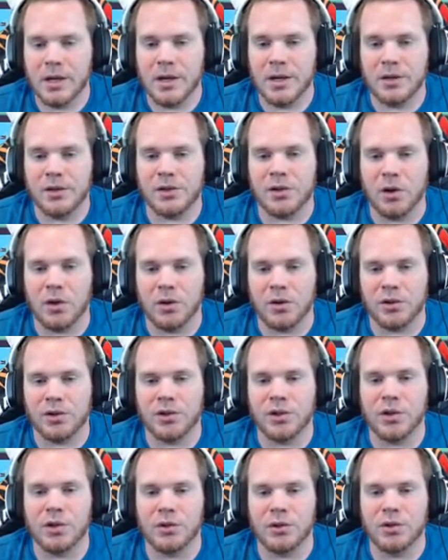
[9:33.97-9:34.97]
So
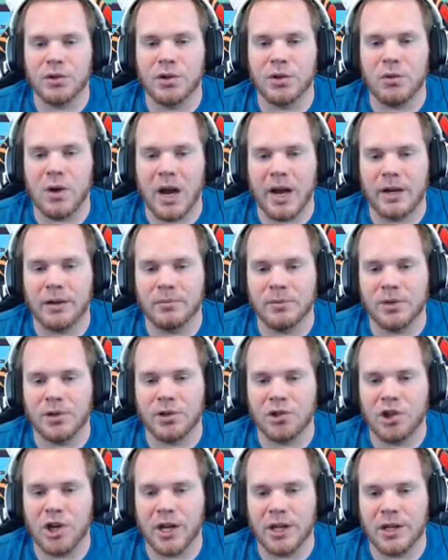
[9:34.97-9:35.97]
there's two items to
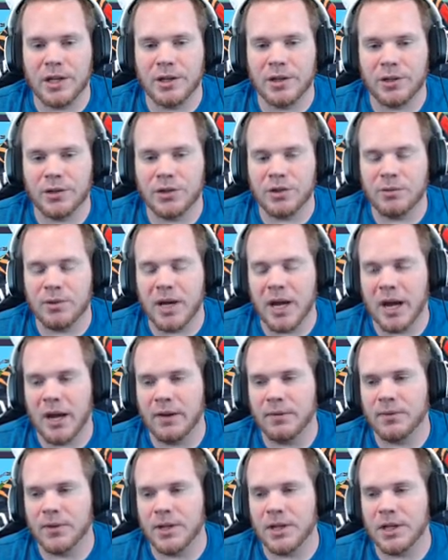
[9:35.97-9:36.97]
check here. So we
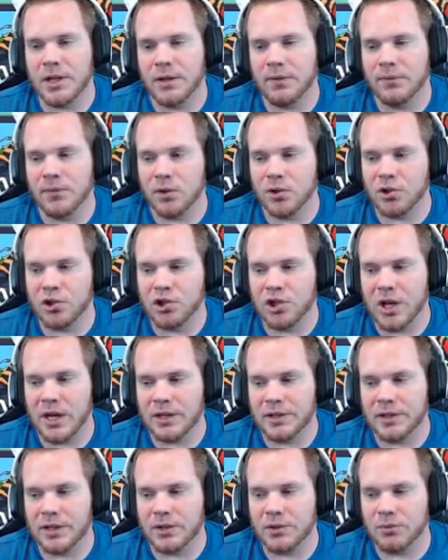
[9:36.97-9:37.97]
have the first
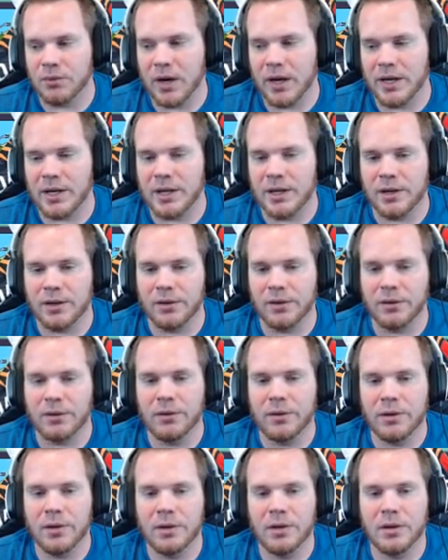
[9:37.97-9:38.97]
chest that's right here.
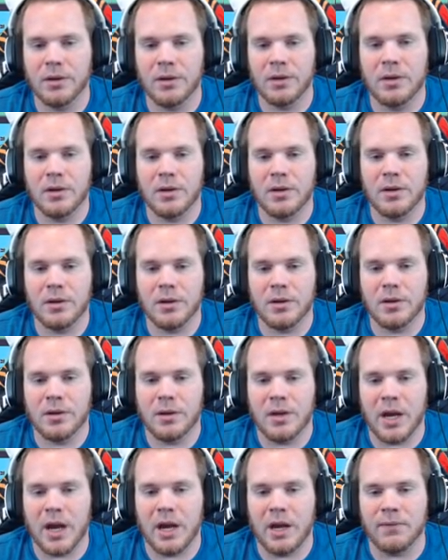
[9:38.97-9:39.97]

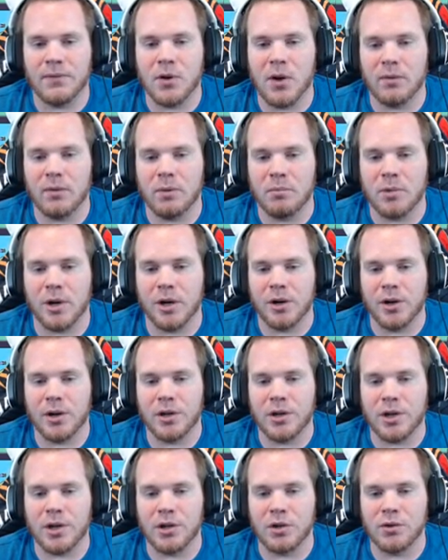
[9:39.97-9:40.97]
And if you have the mirror, you
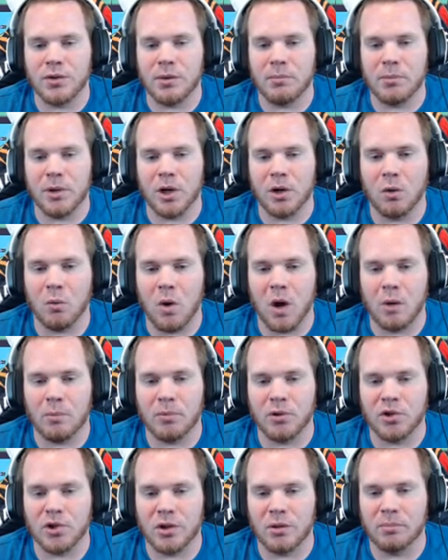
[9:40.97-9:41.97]
can use a mirror while
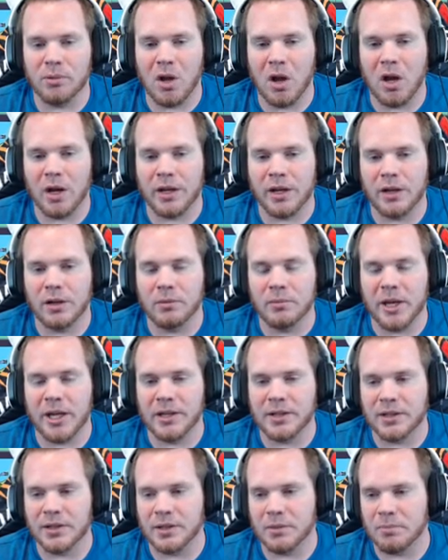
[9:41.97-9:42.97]
pushing the block and it'll make
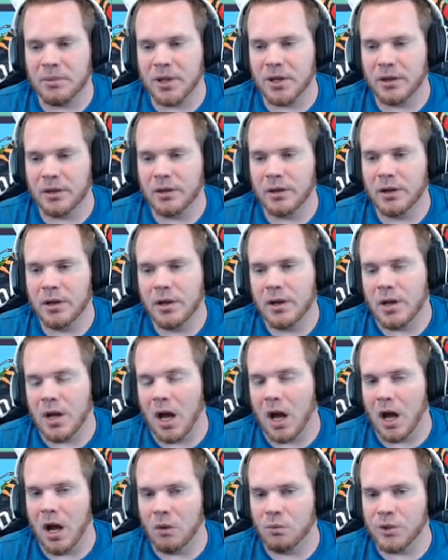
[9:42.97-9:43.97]
it disappear.
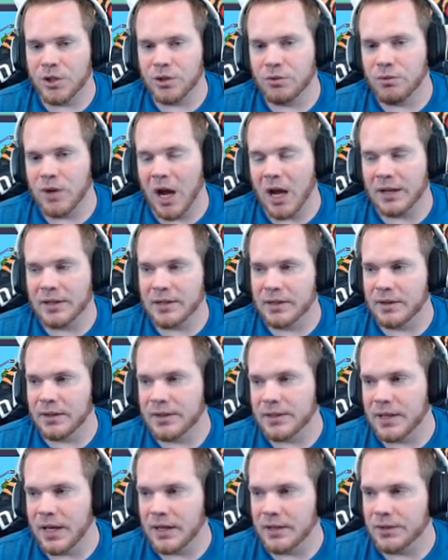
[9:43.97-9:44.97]
We do not in
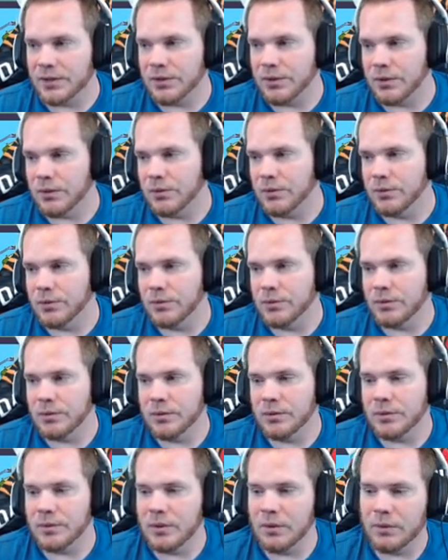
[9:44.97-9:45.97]
this case, so
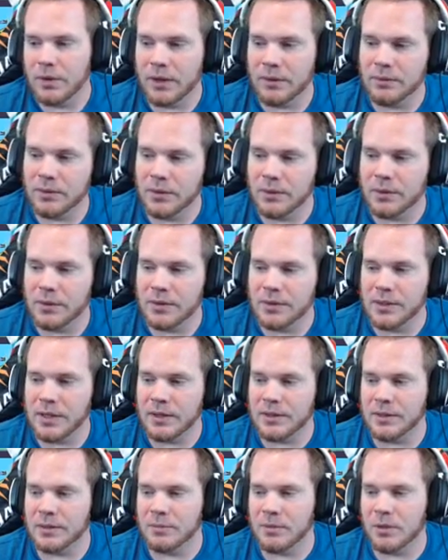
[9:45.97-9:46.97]
it's not
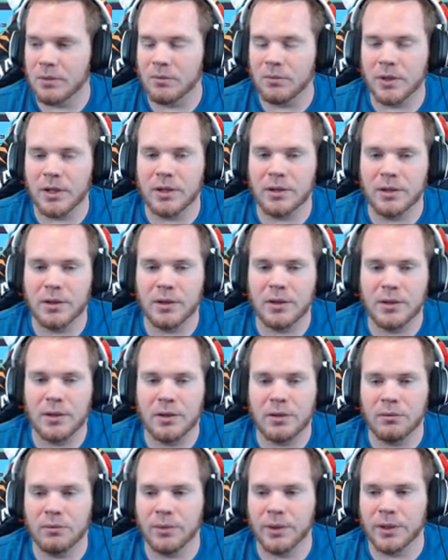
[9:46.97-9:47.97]
something
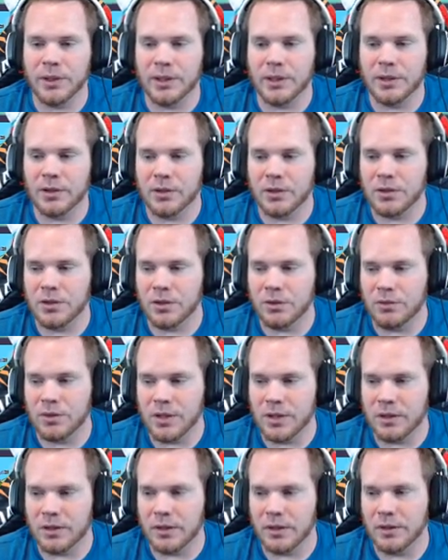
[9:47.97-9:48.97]
really
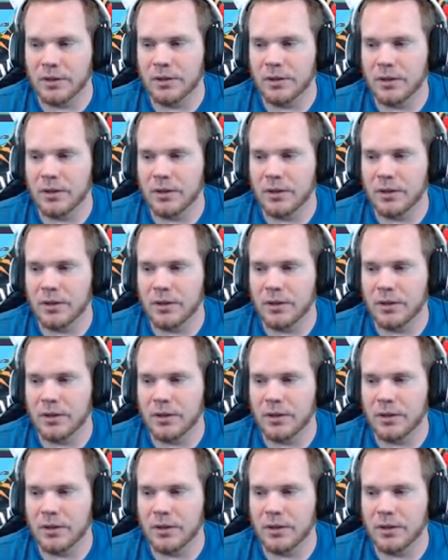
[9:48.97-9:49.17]
here.